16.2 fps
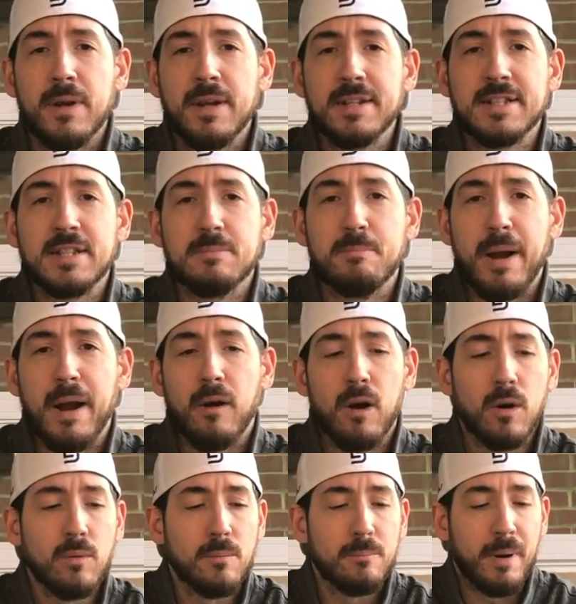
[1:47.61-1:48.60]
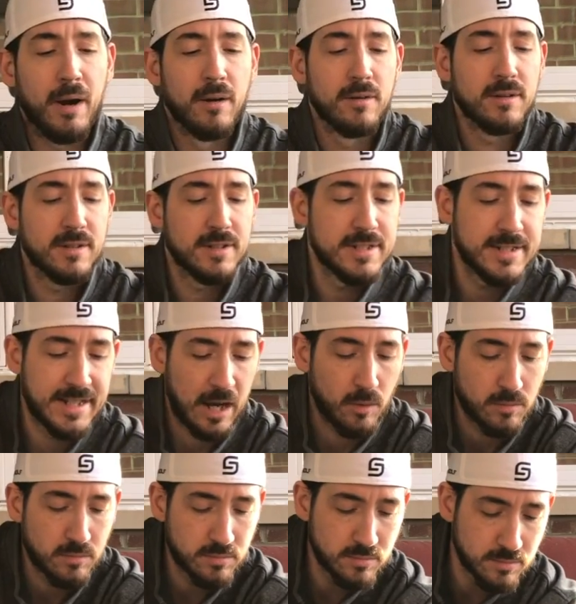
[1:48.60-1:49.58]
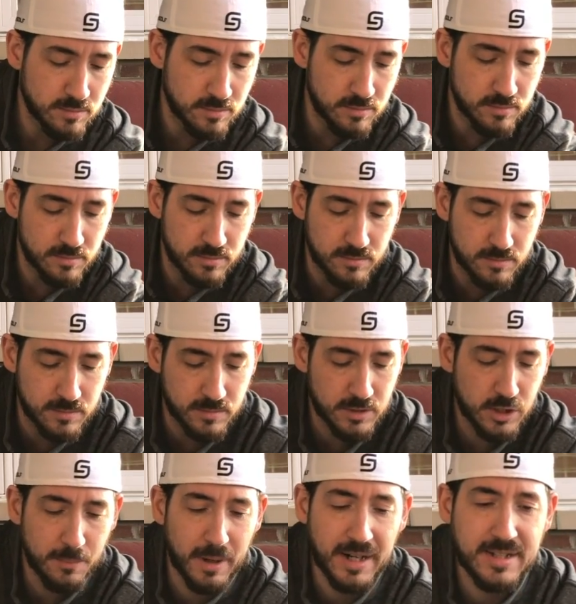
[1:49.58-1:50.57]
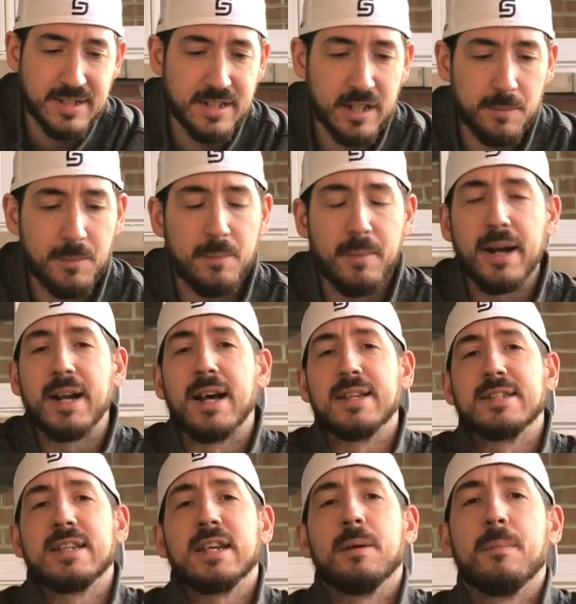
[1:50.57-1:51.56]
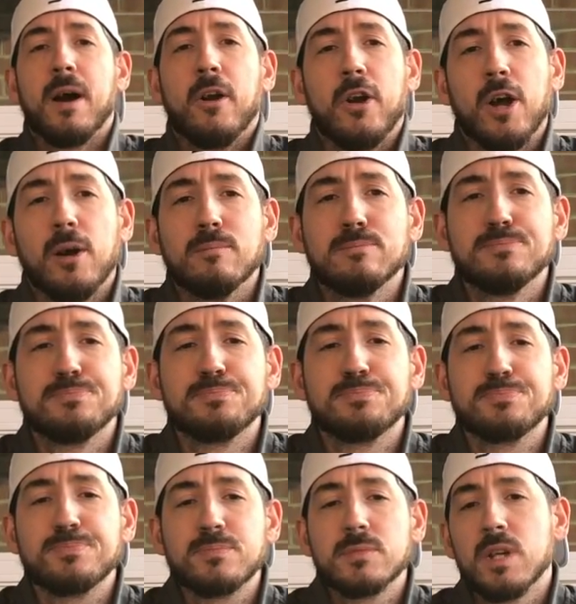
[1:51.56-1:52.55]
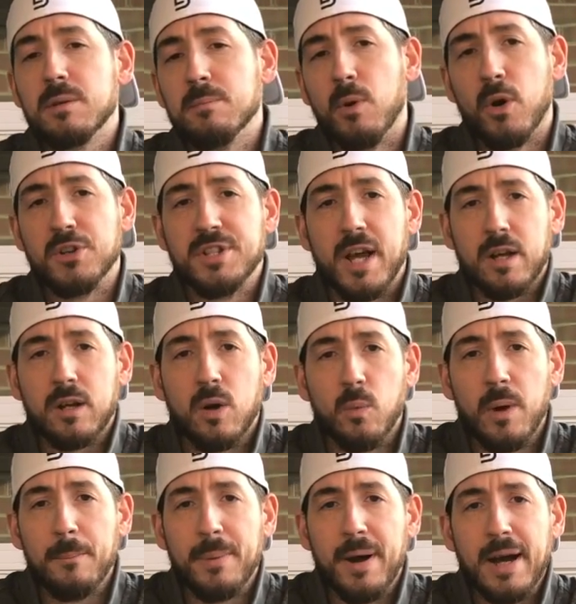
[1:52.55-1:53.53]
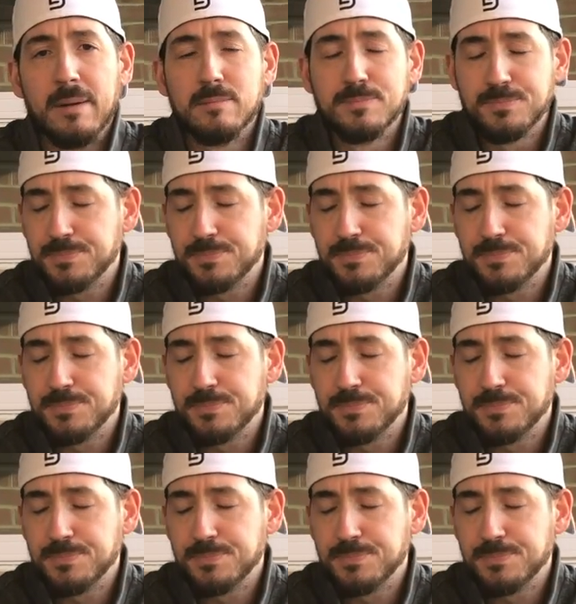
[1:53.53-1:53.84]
This is Barrow. Down. You might see him, you might not see him, I don't know. Motorcycle went by.